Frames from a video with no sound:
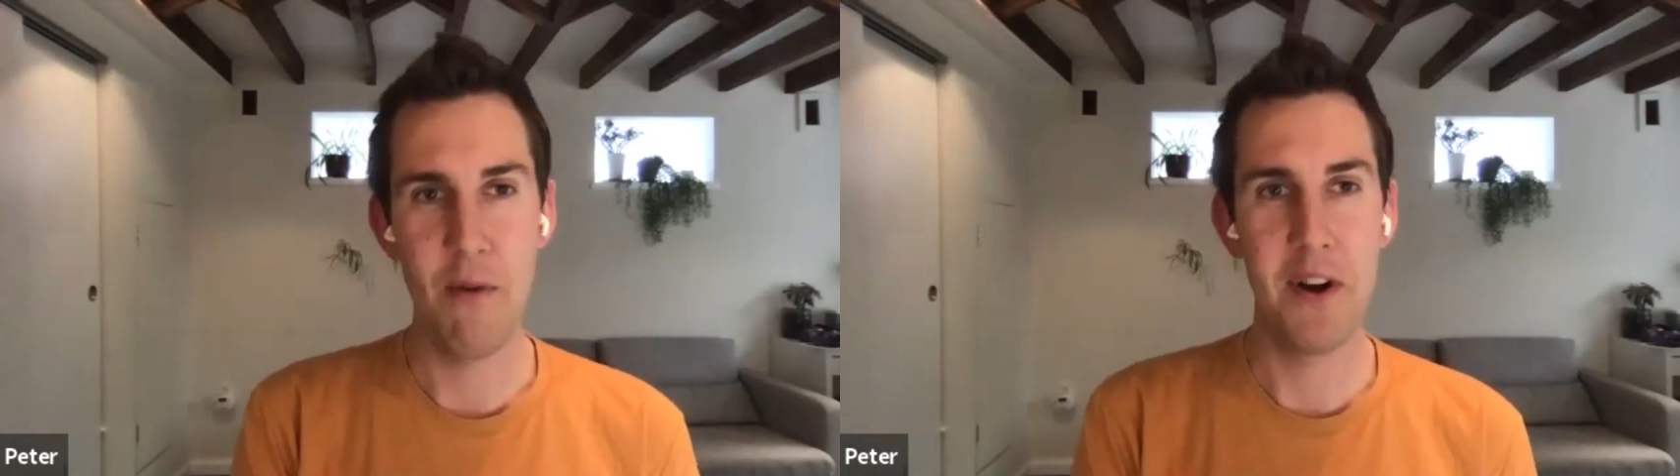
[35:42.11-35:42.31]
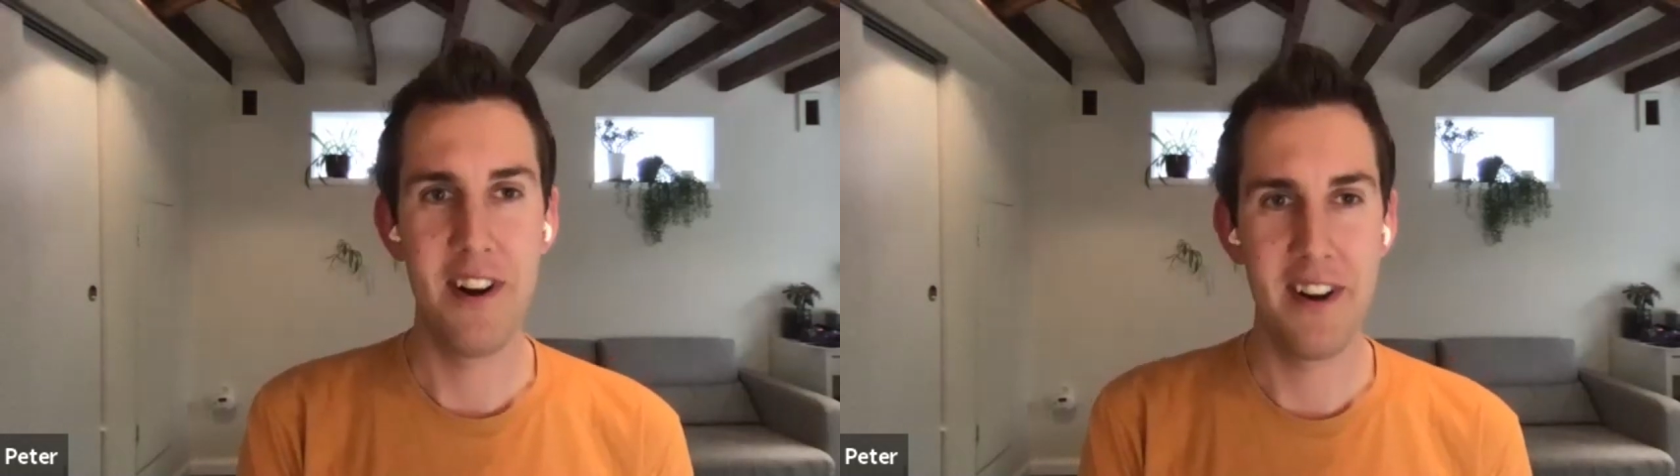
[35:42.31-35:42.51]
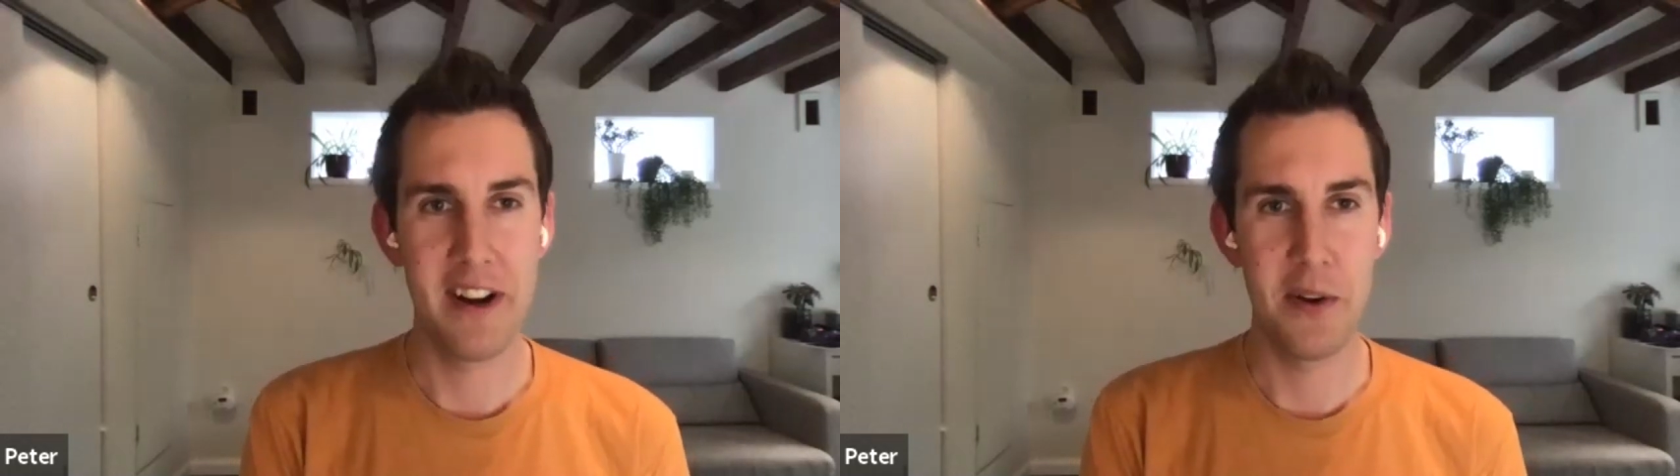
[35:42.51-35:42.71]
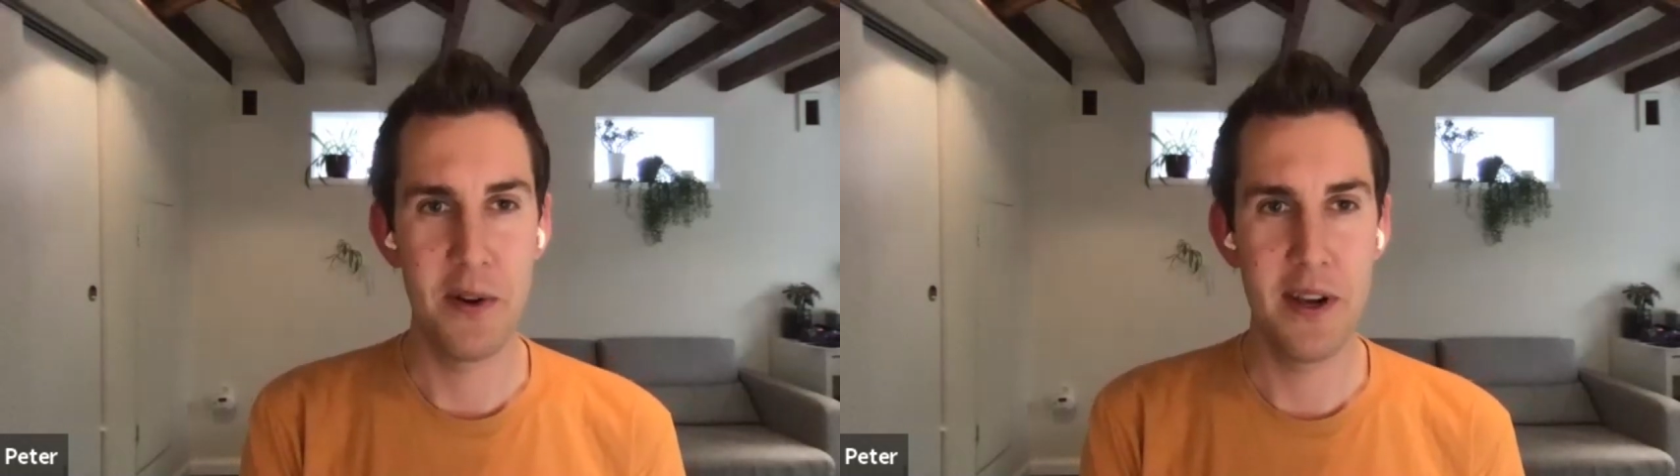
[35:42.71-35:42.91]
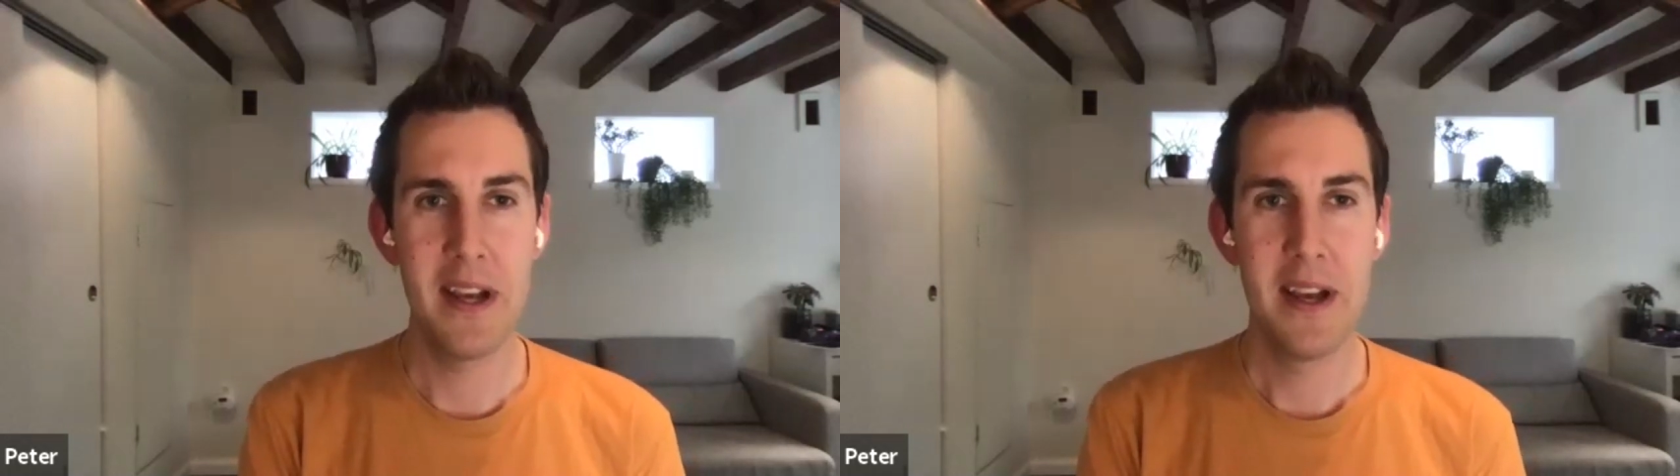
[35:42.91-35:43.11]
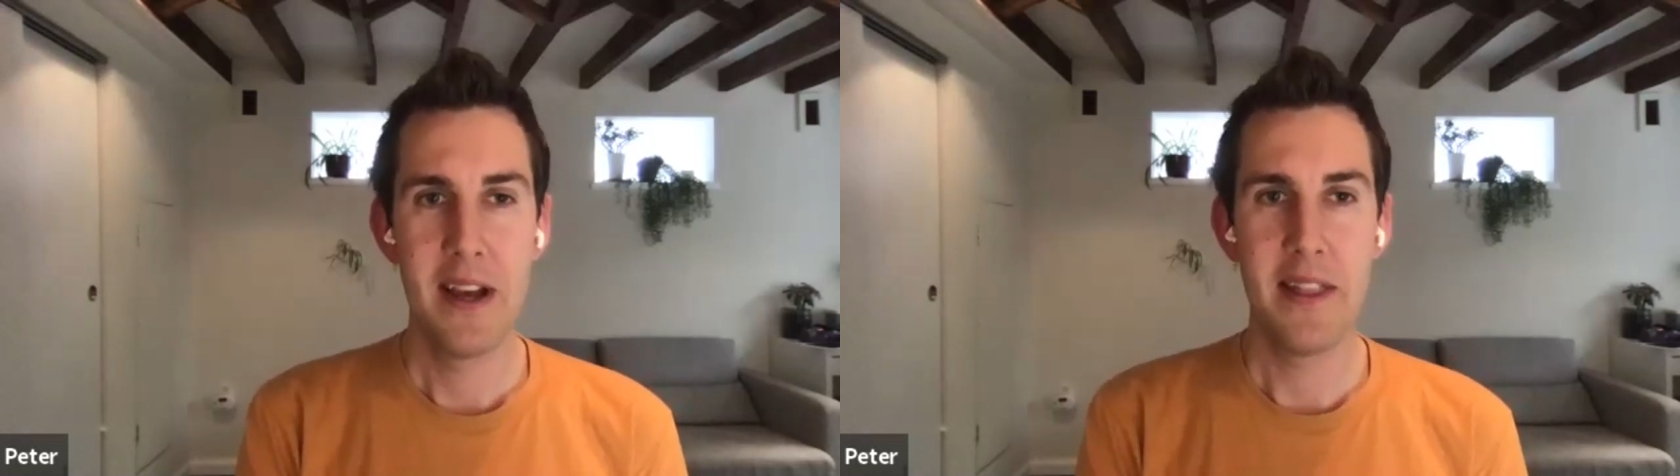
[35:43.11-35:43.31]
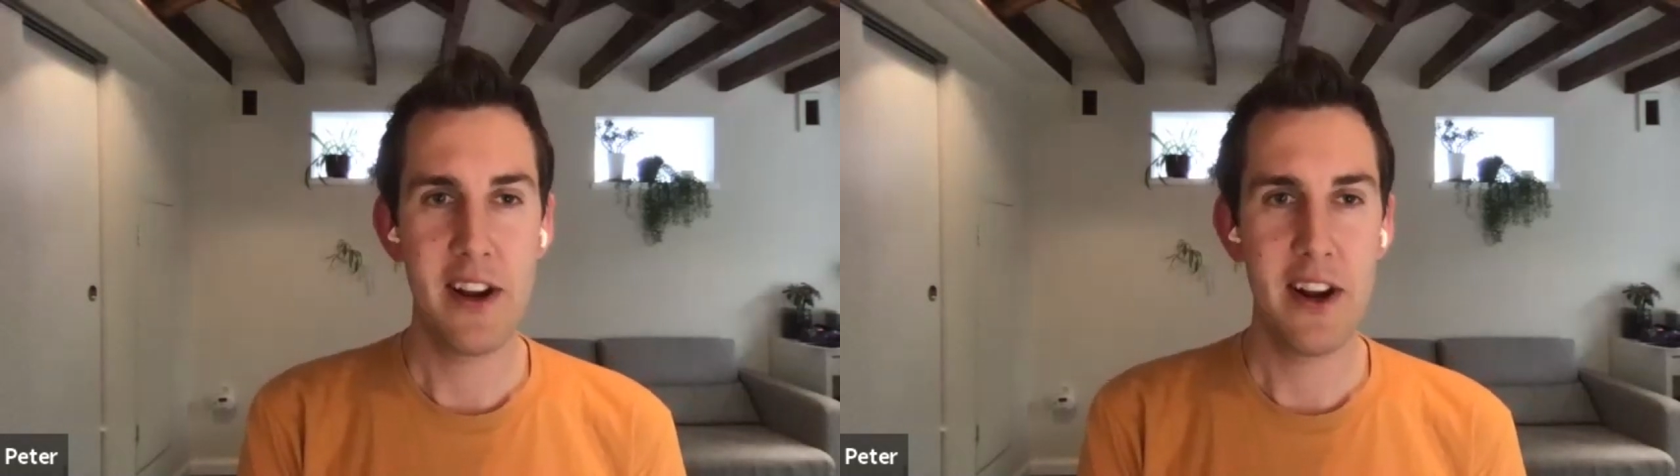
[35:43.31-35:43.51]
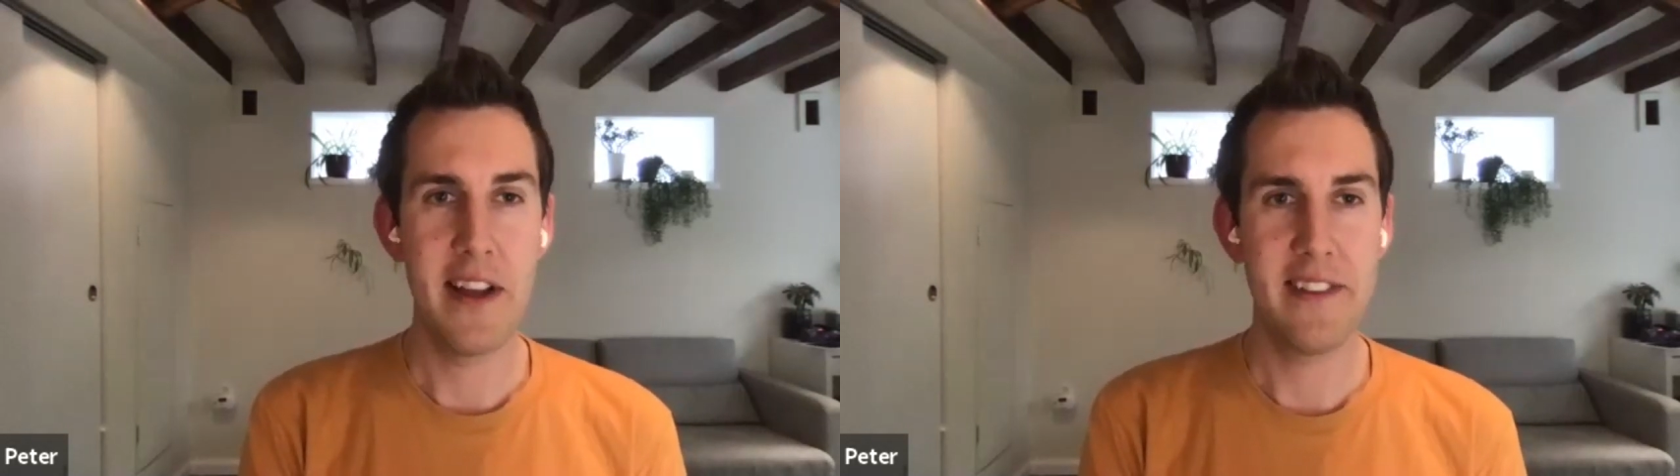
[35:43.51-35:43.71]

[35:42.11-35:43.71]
what are they doing? They're going to